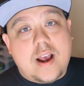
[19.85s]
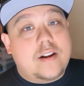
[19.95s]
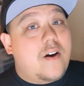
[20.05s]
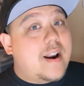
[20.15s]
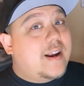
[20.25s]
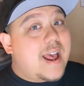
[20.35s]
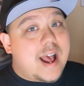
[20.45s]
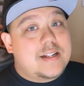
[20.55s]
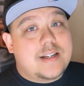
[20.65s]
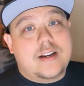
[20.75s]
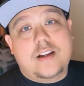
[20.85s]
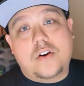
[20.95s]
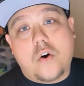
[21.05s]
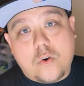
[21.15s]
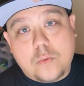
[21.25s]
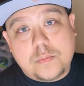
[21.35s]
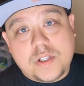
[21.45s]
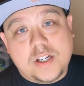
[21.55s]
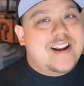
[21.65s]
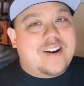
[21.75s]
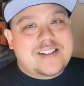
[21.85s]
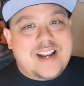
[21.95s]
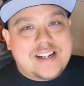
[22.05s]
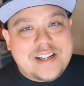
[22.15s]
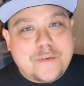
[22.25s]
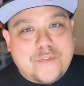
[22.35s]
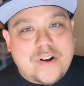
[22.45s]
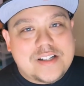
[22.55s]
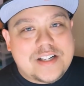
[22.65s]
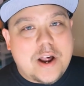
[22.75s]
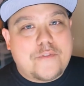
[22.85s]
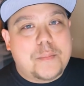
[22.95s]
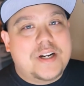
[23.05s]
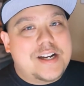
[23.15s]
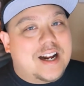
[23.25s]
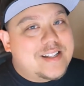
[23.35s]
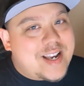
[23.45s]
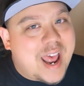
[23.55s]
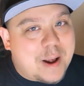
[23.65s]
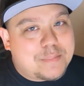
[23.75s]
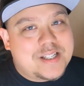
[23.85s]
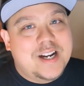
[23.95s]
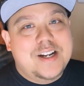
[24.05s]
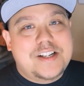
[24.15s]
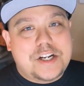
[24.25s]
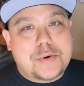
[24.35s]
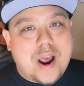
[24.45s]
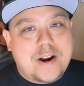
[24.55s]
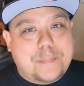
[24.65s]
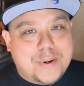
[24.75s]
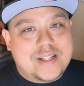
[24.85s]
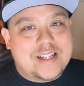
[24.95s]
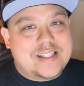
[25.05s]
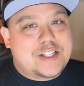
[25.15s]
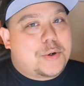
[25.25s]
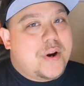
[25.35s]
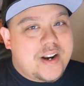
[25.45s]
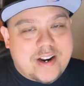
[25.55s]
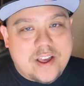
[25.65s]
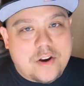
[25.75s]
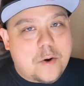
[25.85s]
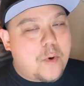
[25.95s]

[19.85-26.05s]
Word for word: and a lot of cats that need homes. Now let's get to the fun stuff. I'm gonna attempt to try to put this tree together.